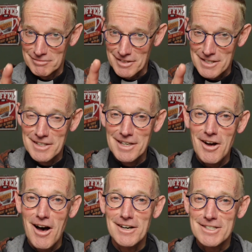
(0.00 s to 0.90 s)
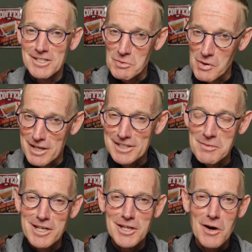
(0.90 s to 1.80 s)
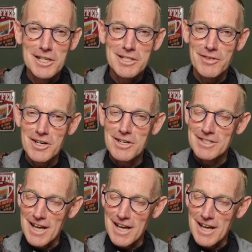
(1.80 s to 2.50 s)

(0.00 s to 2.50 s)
Let's get honest, what do we notice first?